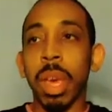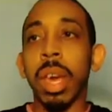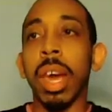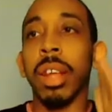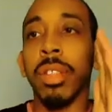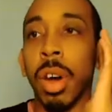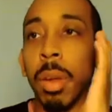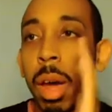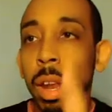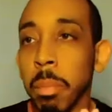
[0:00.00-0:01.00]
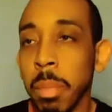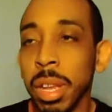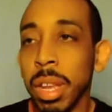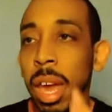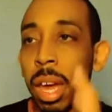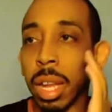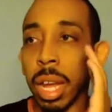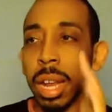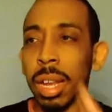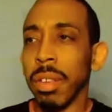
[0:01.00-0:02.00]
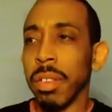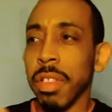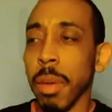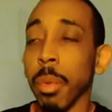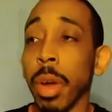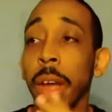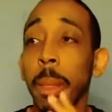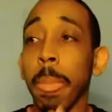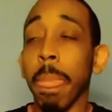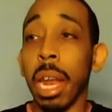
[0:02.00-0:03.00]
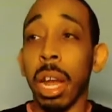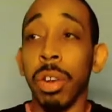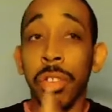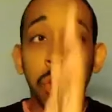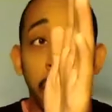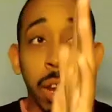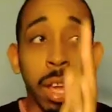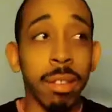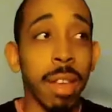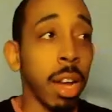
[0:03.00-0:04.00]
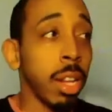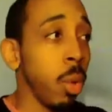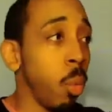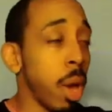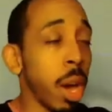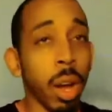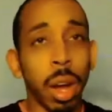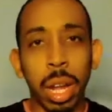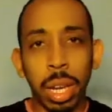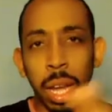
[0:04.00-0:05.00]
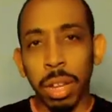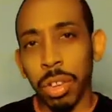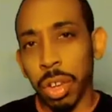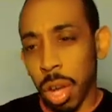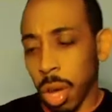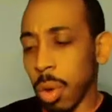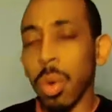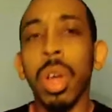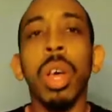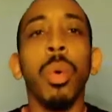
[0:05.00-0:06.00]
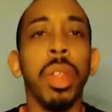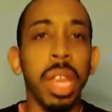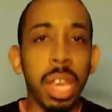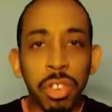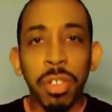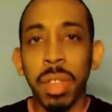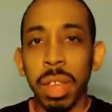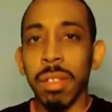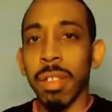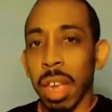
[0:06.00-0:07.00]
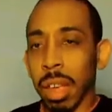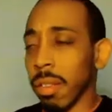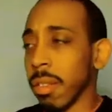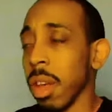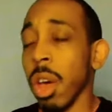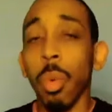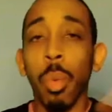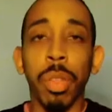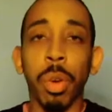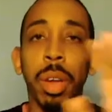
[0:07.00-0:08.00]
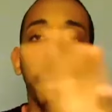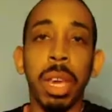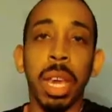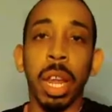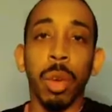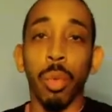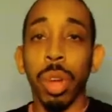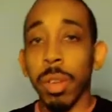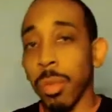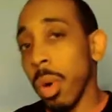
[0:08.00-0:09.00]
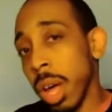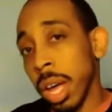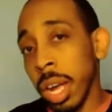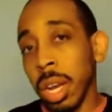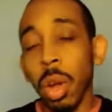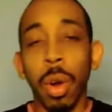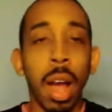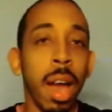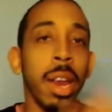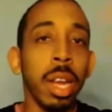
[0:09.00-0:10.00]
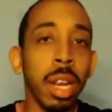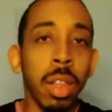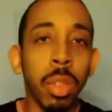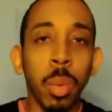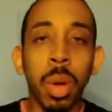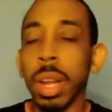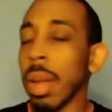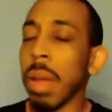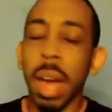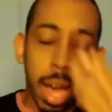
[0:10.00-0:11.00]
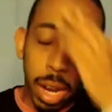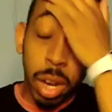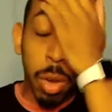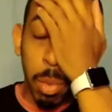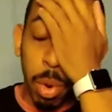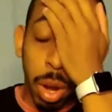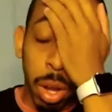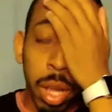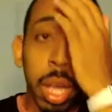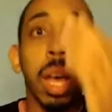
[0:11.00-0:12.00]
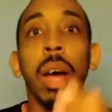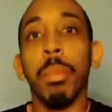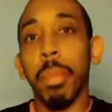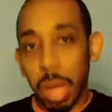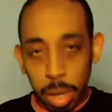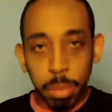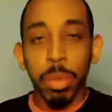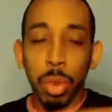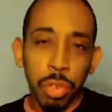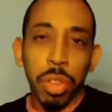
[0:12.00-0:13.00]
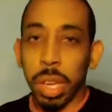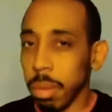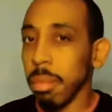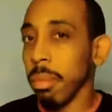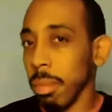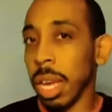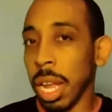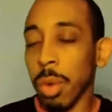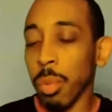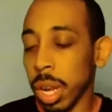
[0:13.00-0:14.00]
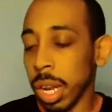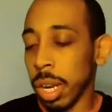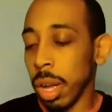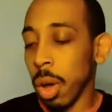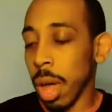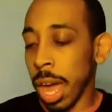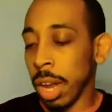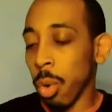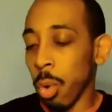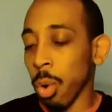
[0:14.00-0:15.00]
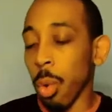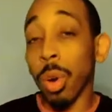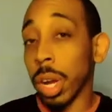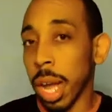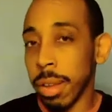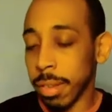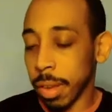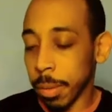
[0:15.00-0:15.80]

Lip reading: And I thought about it midday, like I need to separate and understand exactly where I'd like to go with each of these things, whether it be getting rid of one or adding another one. I'm not adding no more, but usually getting rid and or organizing.